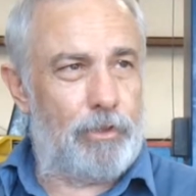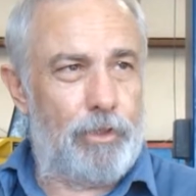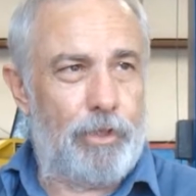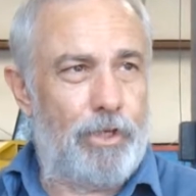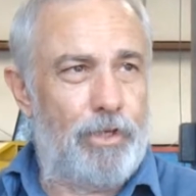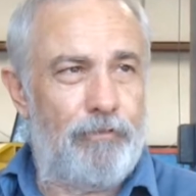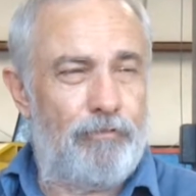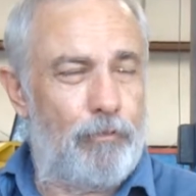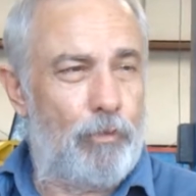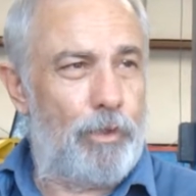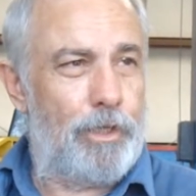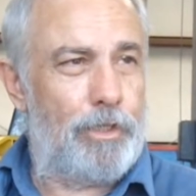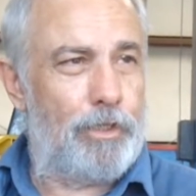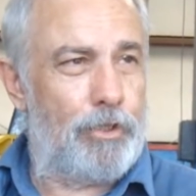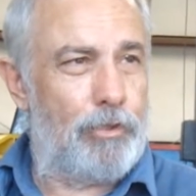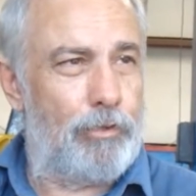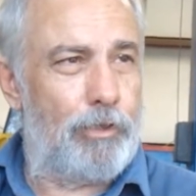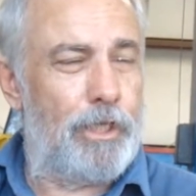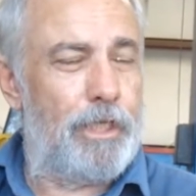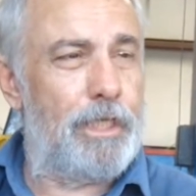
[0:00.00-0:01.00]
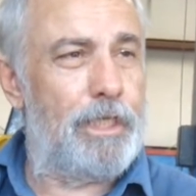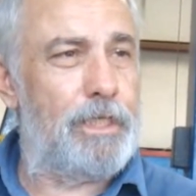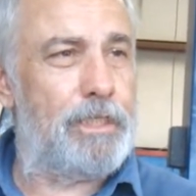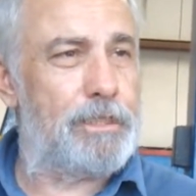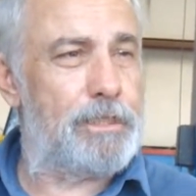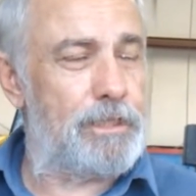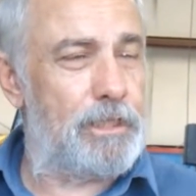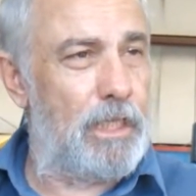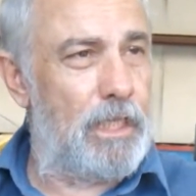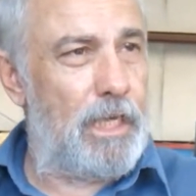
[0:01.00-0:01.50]
30, 40 degrees.
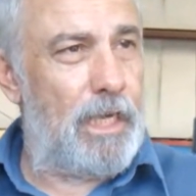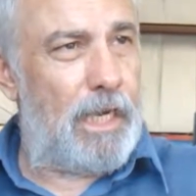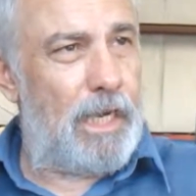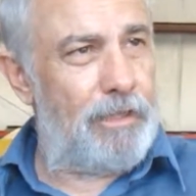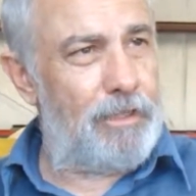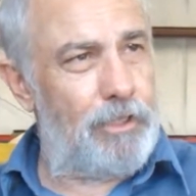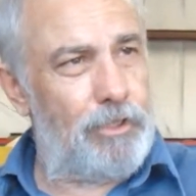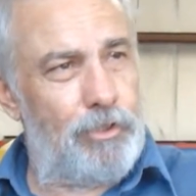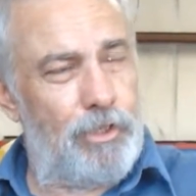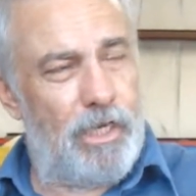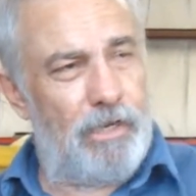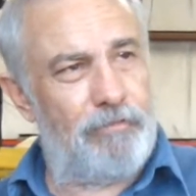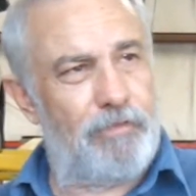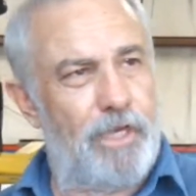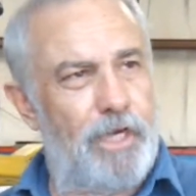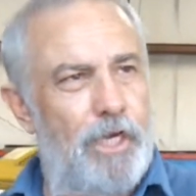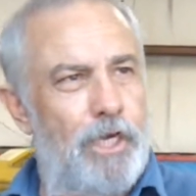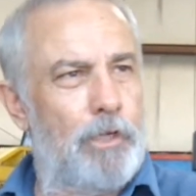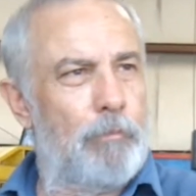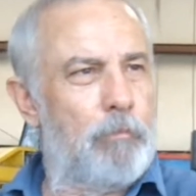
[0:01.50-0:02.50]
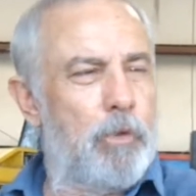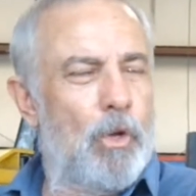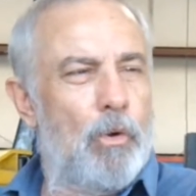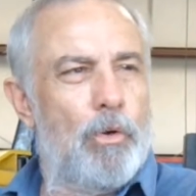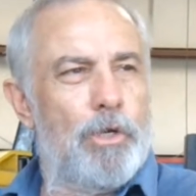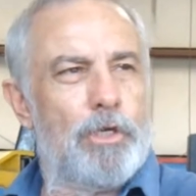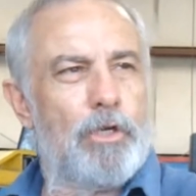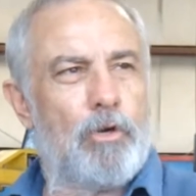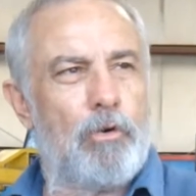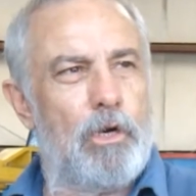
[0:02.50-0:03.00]
And then you have the air
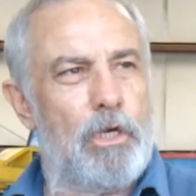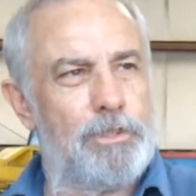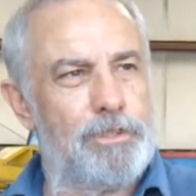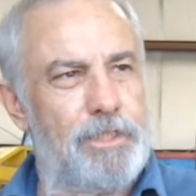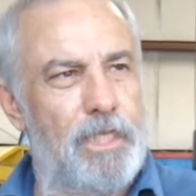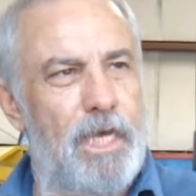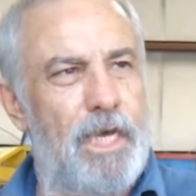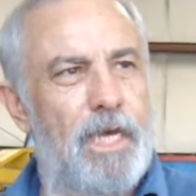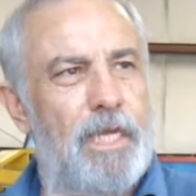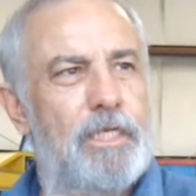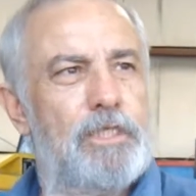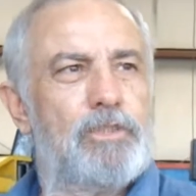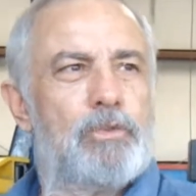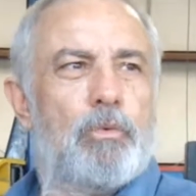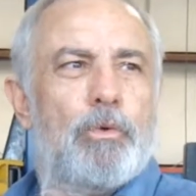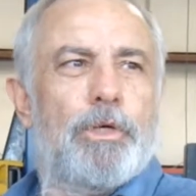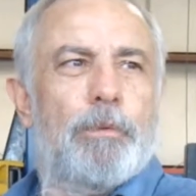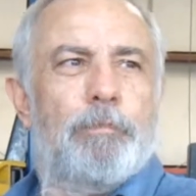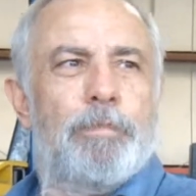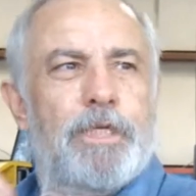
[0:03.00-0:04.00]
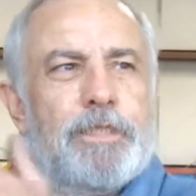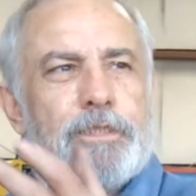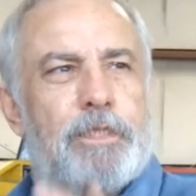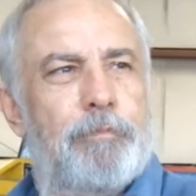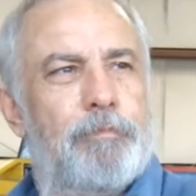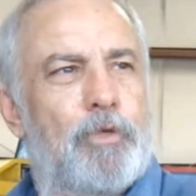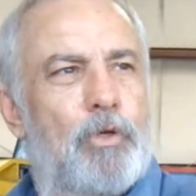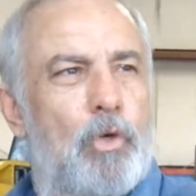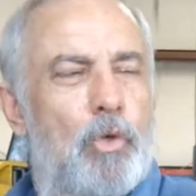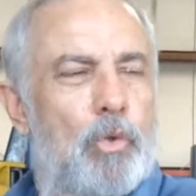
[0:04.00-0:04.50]
blowing across that. It's where it picks
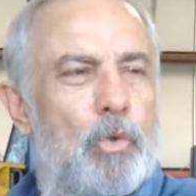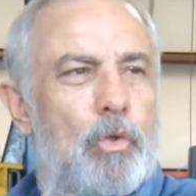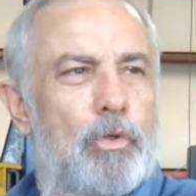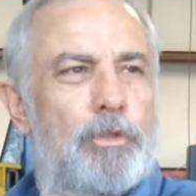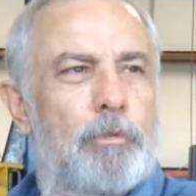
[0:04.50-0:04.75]
up the cool